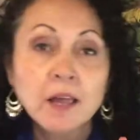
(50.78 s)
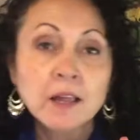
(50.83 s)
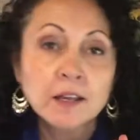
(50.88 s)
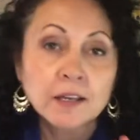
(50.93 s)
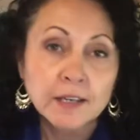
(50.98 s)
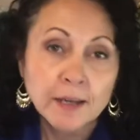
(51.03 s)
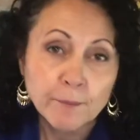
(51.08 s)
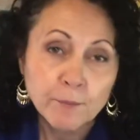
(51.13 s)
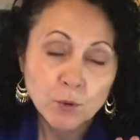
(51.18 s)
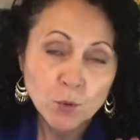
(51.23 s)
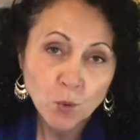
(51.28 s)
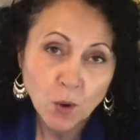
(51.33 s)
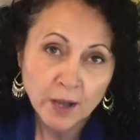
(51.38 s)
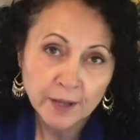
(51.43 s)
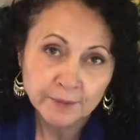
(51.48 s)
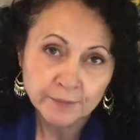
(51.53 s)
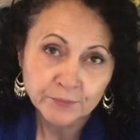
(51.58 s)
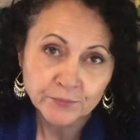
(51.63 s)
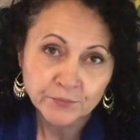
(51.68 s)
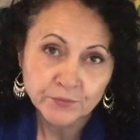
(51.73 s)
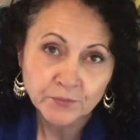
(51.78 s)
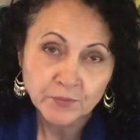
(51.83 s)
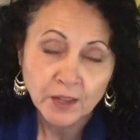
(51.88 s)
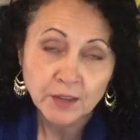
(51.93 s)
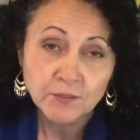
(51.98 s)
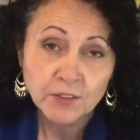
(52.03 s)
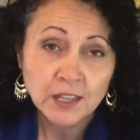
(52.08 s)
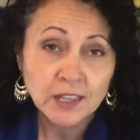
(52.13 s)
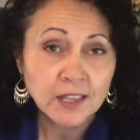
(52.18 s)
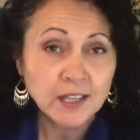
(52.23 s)
Number 1
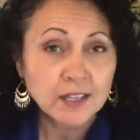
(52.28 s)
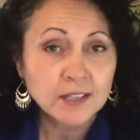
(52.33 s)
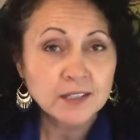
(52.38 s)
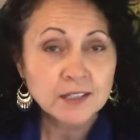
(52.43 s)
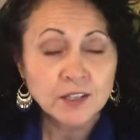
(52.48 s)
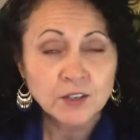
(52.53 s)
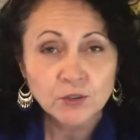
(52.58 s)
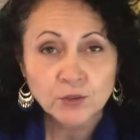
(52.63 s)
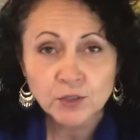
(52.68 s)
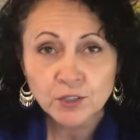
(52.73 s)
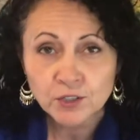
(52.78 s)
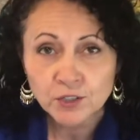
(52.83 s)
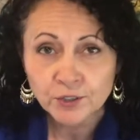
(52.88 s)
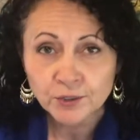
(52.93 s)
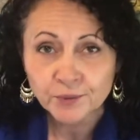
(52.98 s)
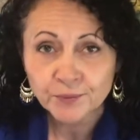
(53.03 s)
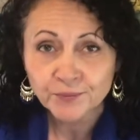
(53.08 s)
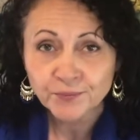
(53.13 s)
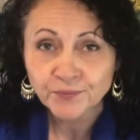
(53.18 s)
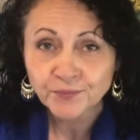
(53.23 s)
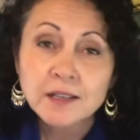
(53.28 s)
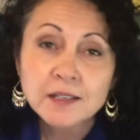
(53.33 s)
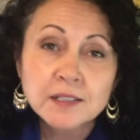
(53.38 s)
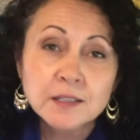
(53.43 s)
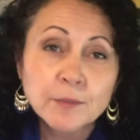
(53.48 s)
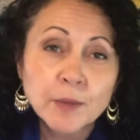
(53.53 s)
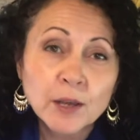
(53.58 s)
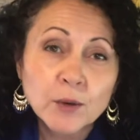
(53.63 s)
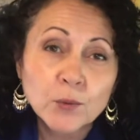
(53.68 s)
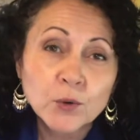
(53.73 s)
of the things that you can do to
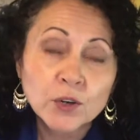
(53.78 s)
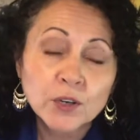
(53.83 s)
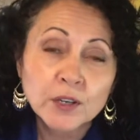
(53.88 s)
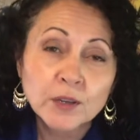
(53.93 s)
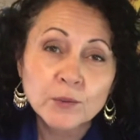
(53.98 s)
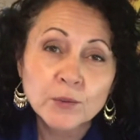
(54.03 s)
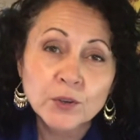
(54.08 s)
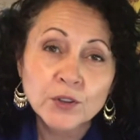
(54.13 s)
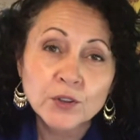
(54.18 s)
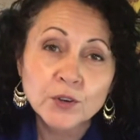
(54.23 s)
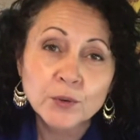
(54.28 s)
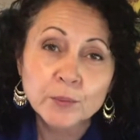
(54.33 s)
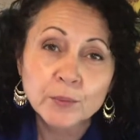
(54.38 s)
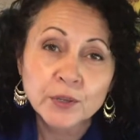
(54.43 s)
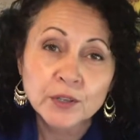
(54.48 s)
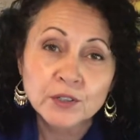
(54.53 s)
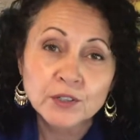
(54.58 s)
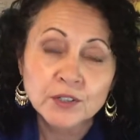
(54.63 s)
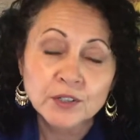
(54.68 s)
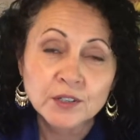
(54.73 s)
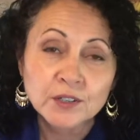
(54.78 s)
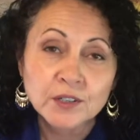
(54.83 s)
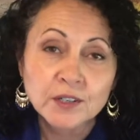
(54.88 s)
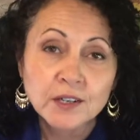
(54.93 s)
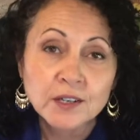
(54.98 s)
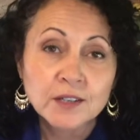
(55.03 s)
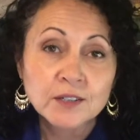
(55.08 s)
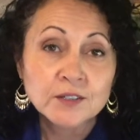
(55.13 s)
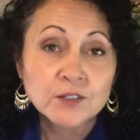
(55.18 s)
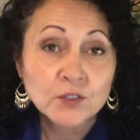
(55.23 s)
make working with your builder
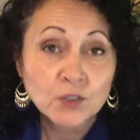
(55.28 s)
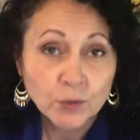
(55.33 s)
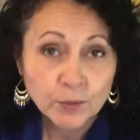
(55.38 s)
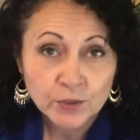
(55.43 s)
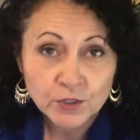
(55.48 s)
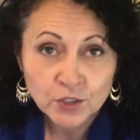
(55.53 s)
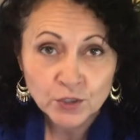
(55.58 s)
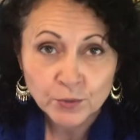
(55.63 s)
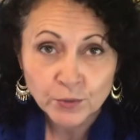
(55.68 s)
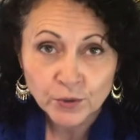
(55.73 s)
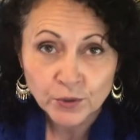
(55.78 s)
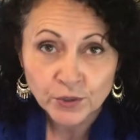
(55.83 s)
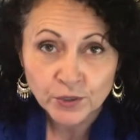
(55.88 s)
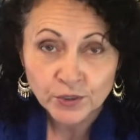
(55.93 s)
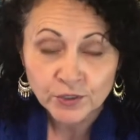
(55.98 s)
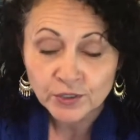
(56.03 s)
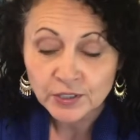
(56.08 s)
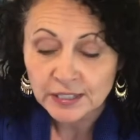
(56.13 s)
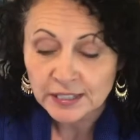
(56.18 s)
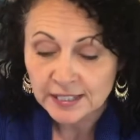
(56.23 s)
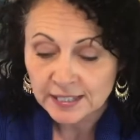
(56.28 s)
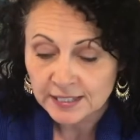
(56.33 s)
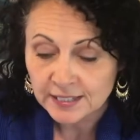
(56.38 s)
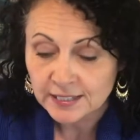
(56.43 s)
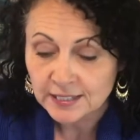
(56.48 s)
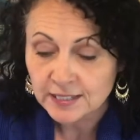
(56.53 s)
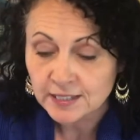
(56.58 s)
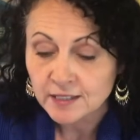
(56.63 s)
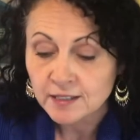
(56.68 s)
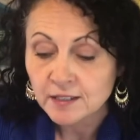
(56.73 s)
so much smoother
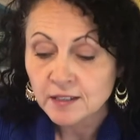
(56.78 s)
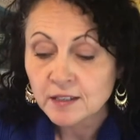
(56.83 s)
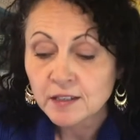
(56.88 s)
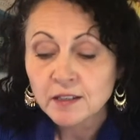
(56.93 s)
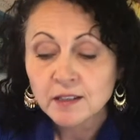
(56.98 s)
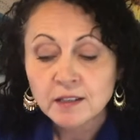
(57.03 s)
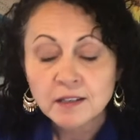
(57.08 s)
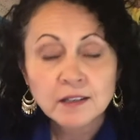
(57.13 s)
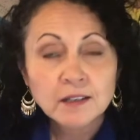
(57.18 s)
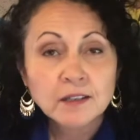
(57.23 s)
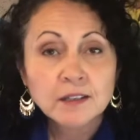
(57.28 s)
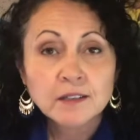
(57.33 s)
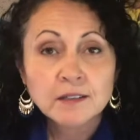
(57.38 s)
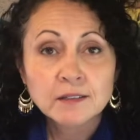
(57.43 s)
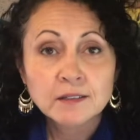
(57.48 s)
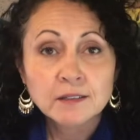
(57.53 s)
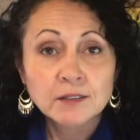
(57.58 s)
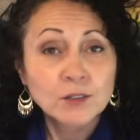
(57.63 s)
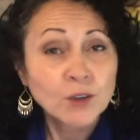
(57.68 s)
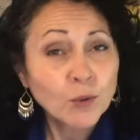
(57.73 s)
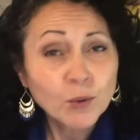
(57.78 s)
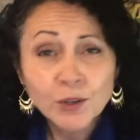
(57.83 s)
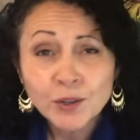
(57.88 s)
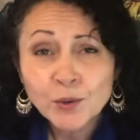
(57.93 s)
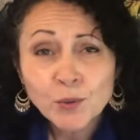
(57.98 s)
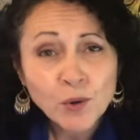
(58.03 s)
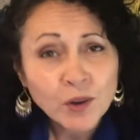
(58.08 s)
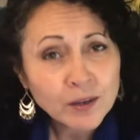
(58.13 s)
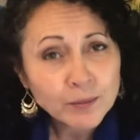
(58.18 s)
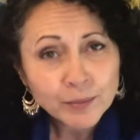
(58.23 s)
is know what you
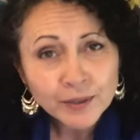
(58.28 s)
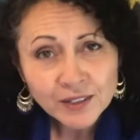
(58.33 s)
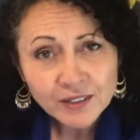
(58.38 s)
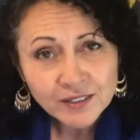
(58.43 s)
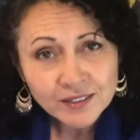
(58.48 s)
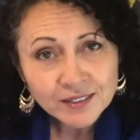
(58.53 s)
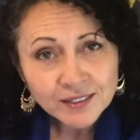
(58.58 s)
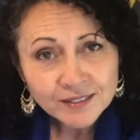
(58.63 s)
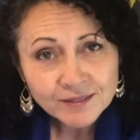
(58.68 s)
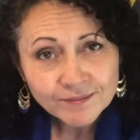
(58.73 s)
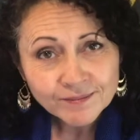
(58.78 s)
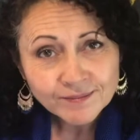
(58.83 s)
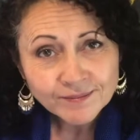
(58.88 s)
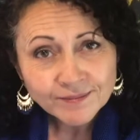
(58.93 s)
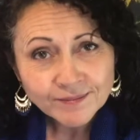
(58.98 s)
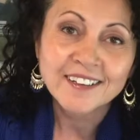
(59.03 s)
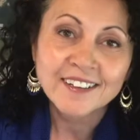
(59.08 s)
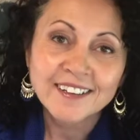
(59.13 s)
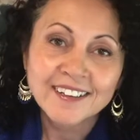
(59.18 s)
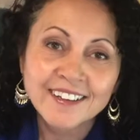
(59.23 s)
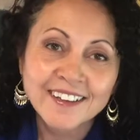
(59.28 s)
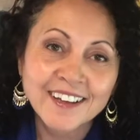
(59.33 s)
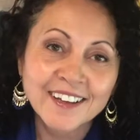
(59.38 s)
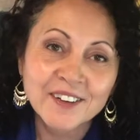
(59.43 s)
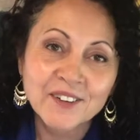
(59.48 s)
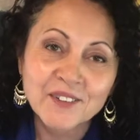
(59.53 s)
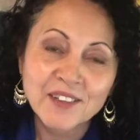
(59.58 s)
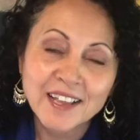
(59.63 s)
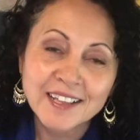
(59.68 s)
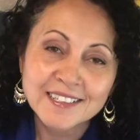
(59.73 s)
want to build. I
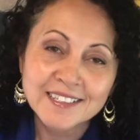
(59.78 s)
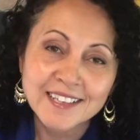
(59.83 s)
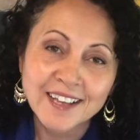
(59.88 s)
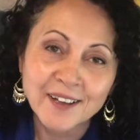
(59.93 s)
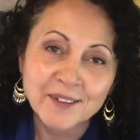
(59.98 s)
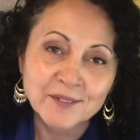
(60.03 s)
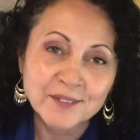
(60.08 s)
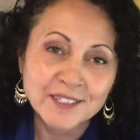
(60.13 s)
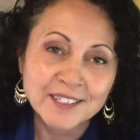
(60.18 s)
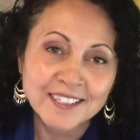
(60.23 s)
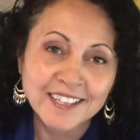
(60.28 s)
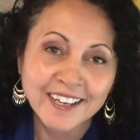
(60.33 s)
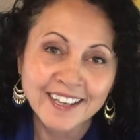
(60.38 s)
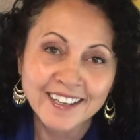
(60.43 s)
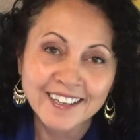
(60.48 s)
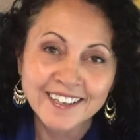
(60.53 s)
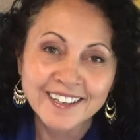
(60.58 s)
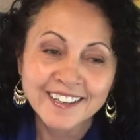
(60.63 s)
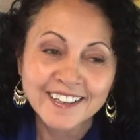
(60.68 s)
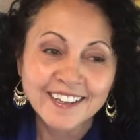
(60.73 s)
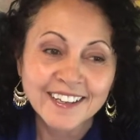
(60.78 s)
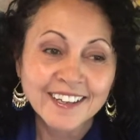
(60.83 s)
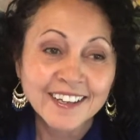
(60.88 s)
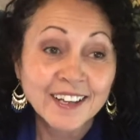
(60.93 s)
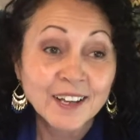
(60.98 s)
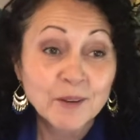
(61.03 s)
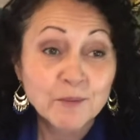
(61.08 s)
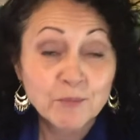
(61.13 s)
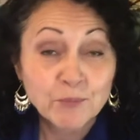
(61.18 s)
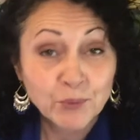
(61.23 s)
know that sounds
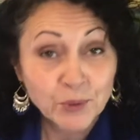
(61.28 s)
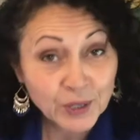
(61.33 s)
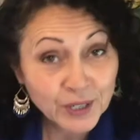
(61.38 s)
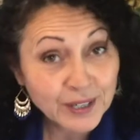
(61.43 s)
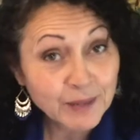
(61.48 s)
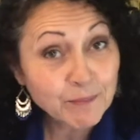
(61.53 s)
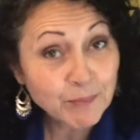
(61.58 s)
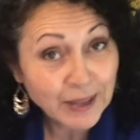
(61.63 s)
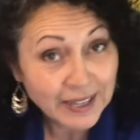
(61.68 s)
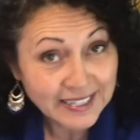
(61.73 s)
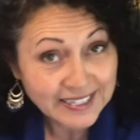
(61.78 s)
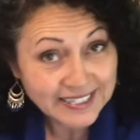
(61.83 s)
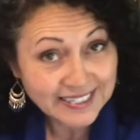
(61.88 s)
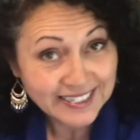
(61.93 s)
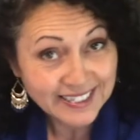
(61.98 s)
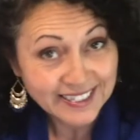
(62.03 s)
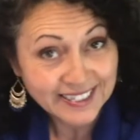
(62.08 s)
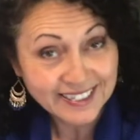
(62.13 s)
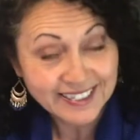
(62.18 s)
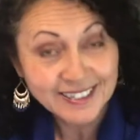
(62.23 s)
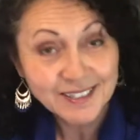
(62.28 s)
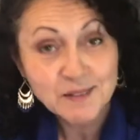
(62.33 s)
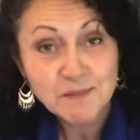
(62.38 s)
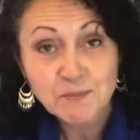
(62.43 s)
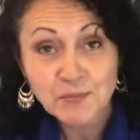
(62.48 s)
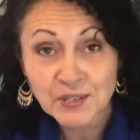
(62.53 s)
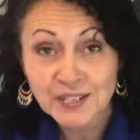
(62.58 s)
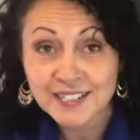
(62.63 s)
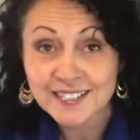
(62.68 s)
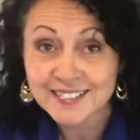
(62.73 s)
pretty basic,
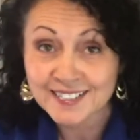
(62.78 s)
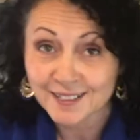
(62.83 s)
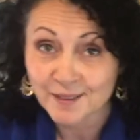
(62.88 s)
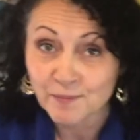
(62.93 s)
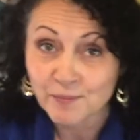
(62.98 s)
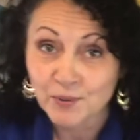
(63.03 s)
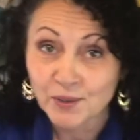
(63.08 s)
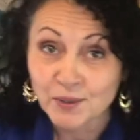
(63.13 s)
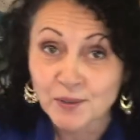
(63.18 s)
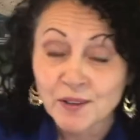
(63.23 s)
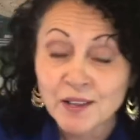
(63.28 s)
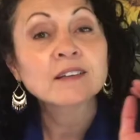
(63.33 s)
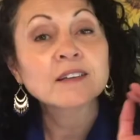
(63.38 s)
pretty simple.